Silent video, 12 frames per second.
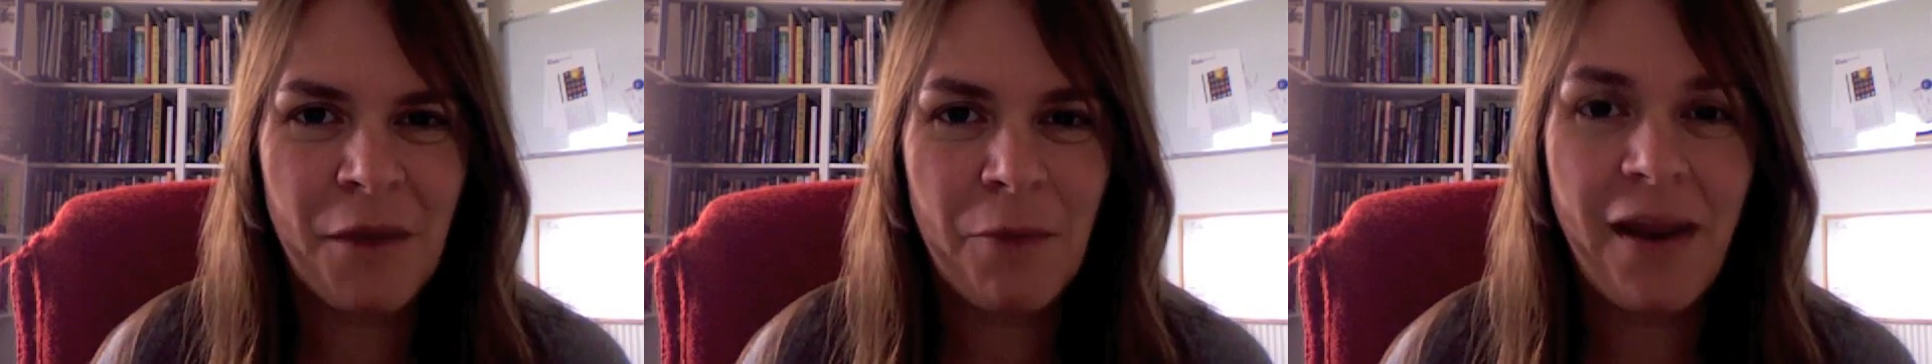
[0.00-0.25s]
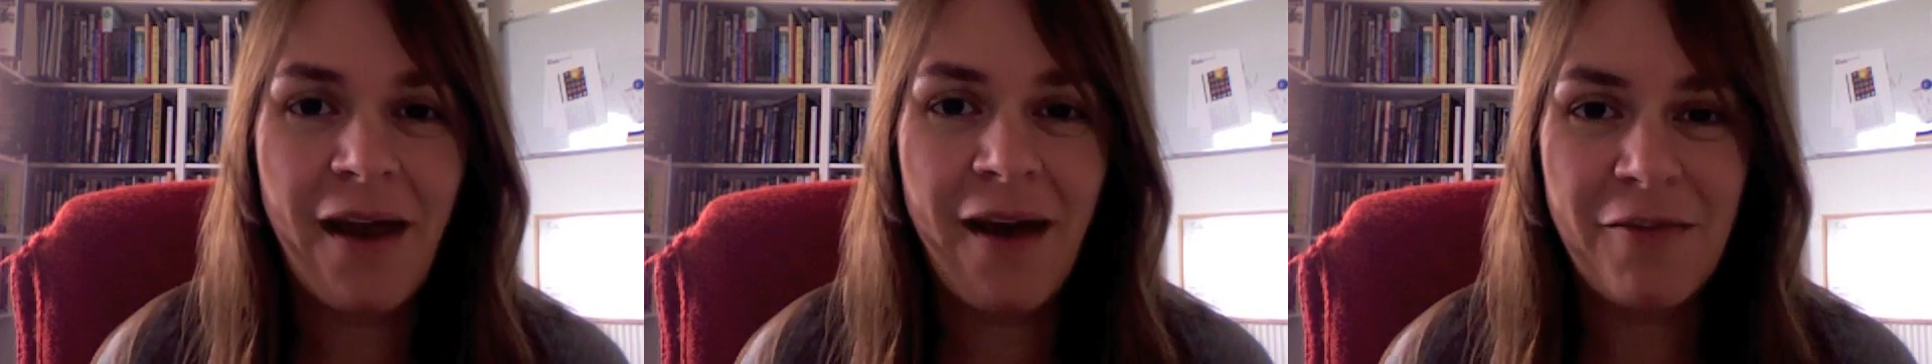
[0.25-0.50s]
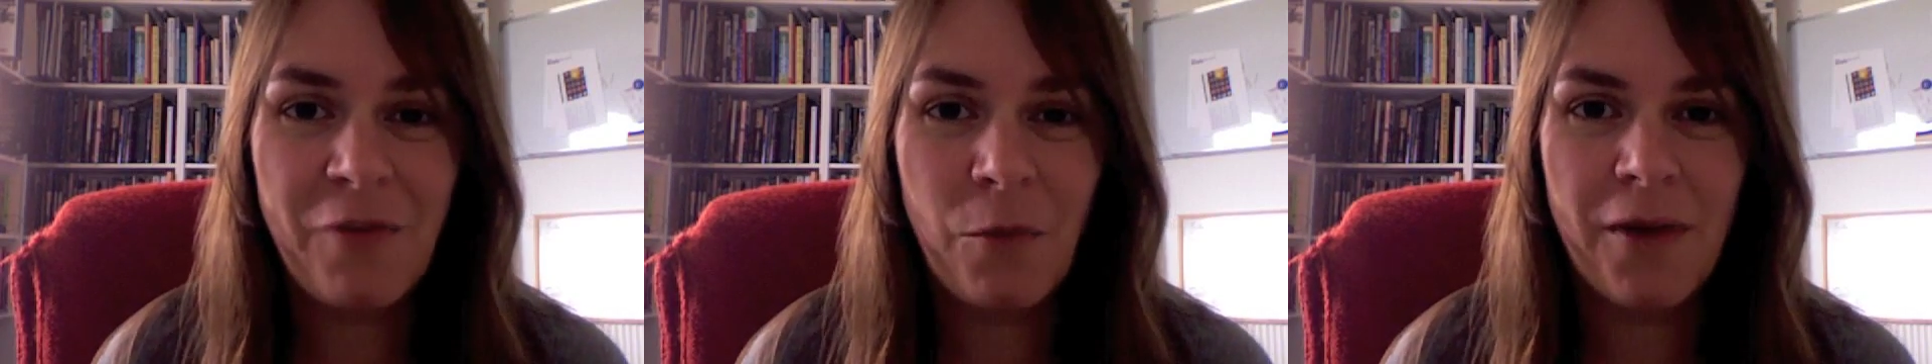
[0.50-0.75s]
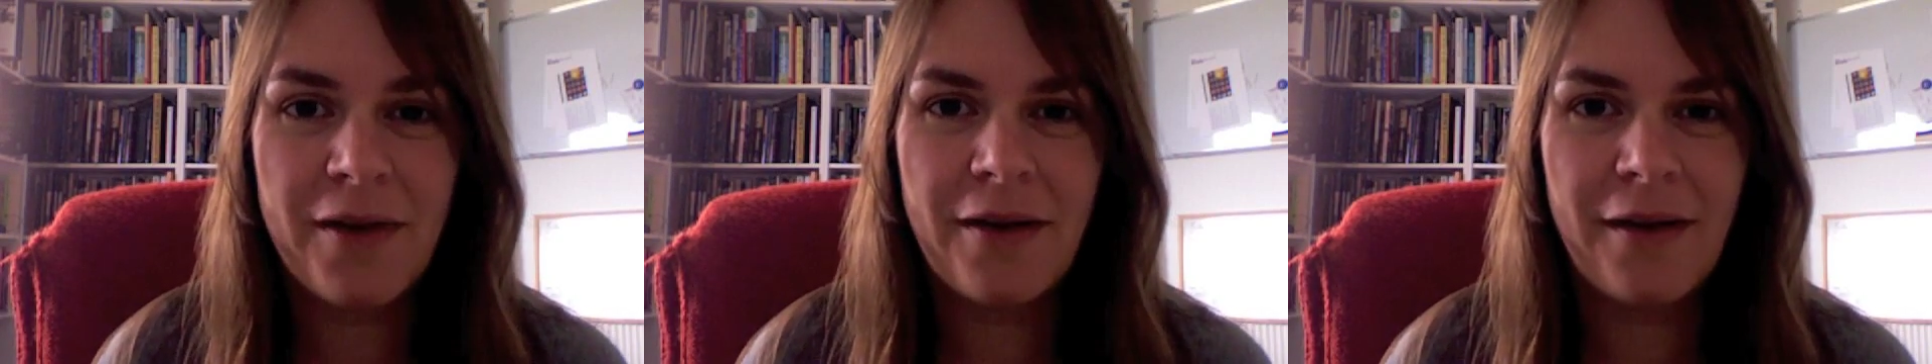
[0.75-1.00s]
Well, I for
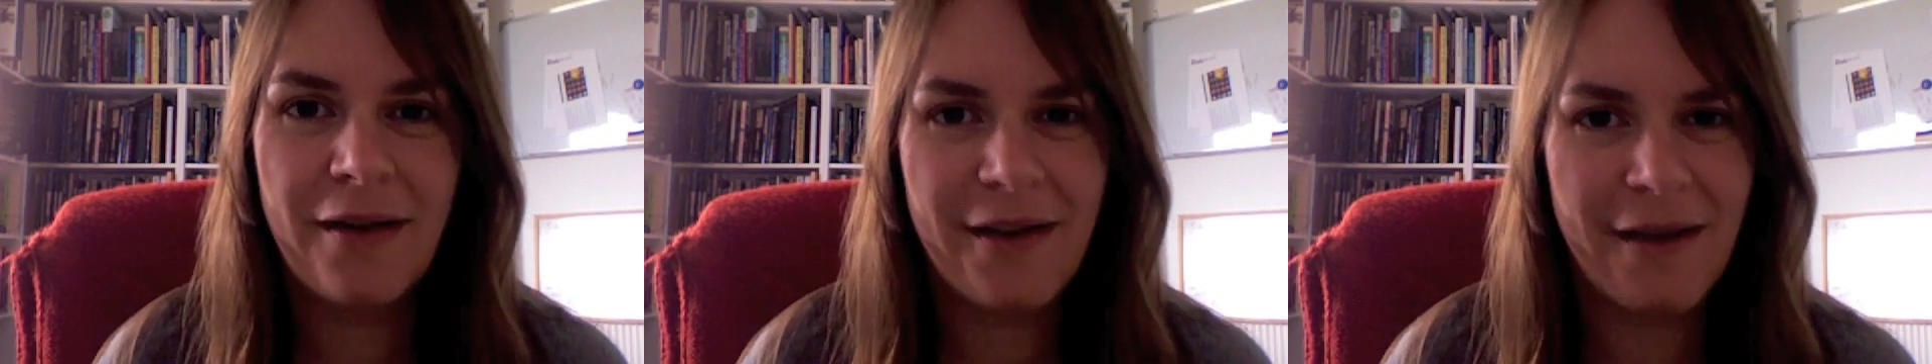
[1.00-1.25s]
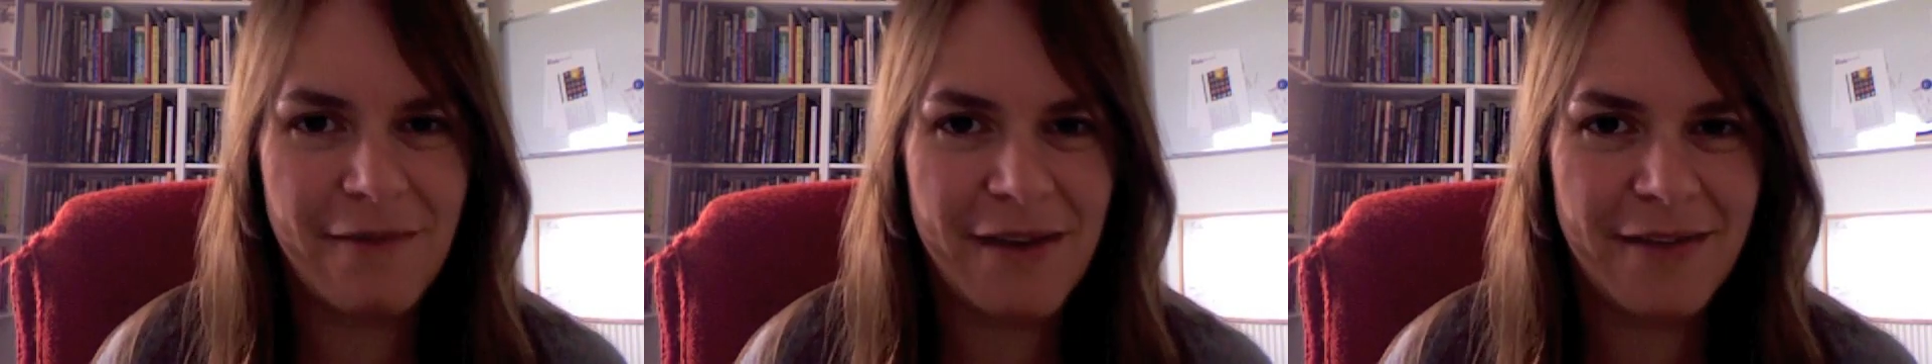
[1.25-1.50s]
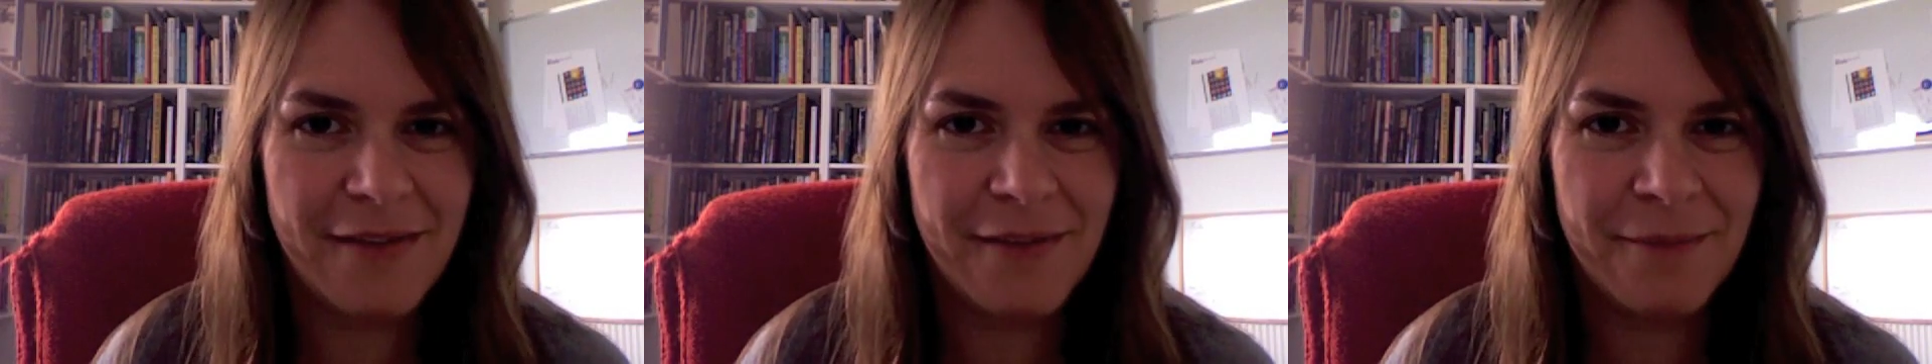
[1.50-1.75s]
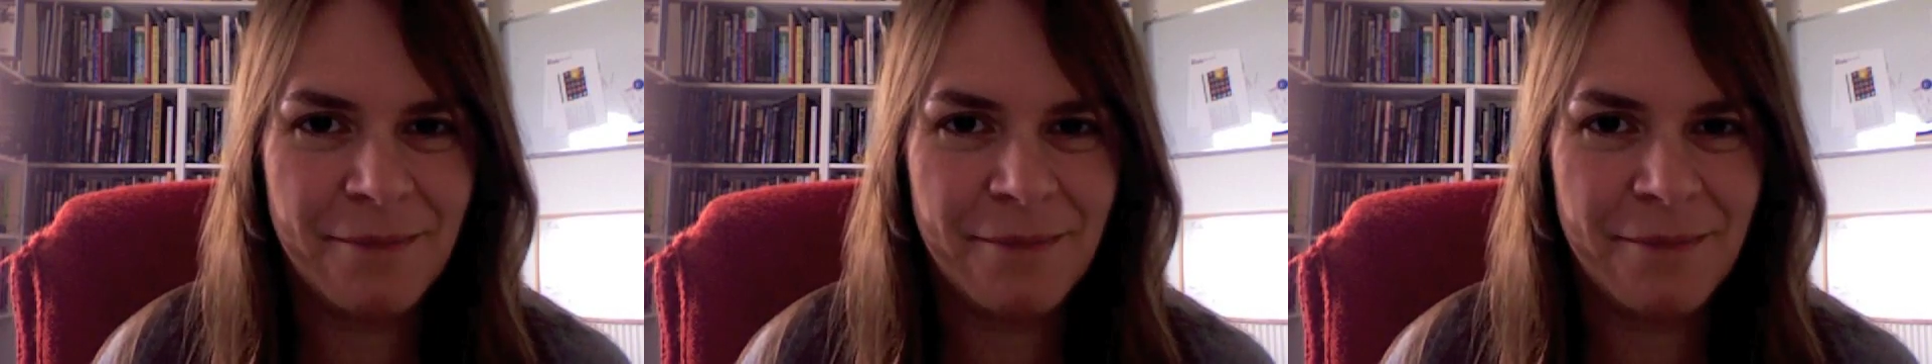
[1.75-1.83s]
one love it.